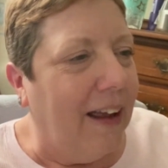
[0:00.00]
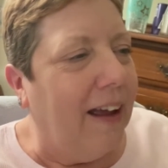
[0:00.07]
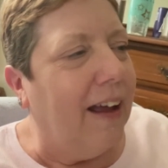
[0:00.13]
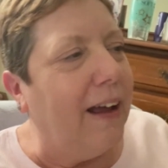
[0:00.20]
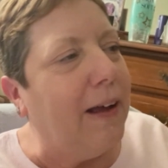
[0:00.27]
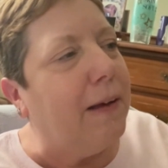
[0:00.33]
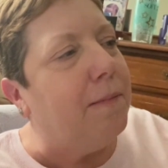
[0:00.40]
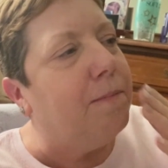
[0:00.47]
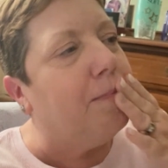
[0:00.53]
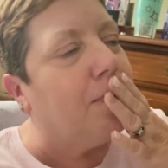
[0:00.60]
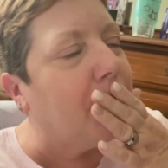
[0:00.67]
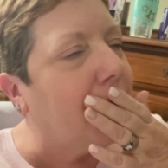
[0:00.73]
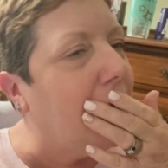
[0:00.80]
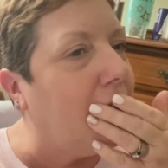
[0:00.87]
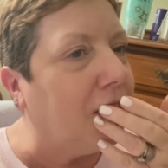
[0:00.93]

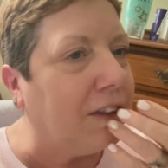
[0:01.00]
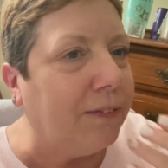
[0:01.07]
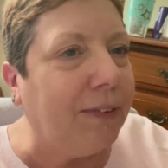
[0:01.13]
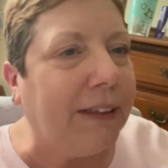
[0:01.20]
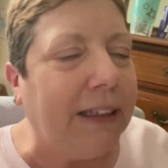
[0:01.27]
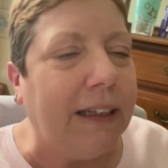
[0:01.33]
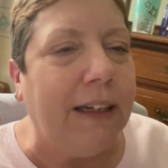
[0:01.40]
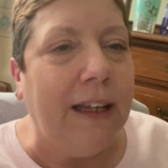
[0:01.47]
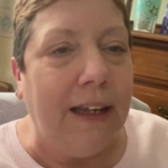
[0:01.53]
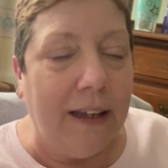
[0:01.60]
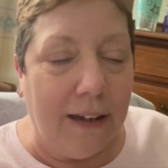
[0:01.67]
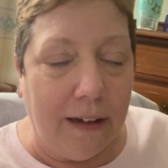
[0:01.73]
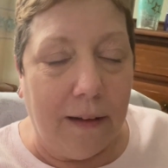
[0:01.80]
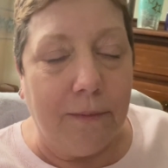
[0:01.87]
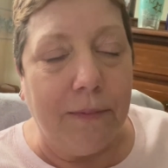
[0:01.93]
Gosh, I'm sitting
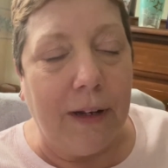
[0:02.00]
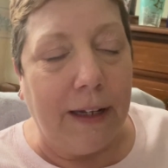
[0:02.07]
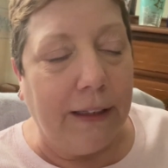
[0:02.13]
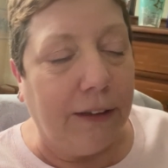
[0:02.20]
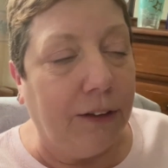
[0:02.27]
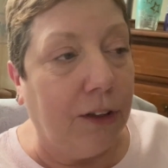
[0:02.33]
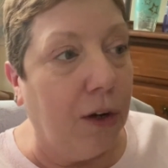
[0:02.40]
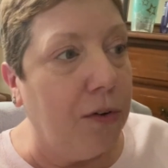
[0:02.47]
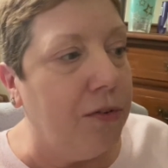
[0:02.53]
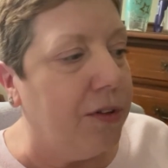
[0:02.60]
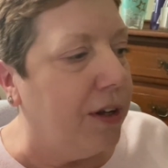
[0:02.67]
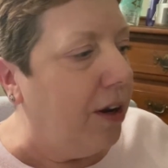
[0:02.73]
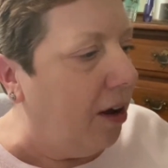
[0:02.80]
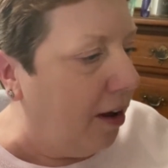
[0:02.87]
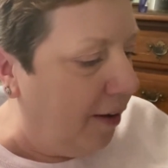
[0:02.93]
here and I'm like
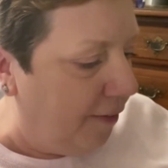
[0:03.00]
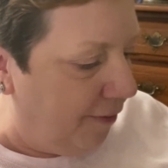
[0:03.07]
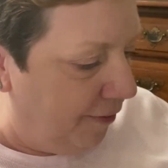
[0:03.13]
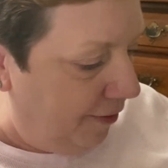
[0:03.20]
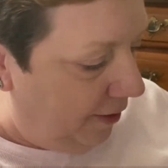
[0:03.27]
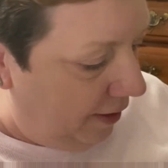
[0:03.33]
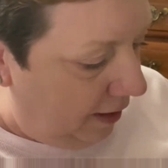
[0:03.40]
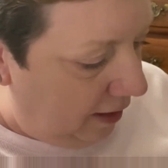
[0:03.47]
dozing off.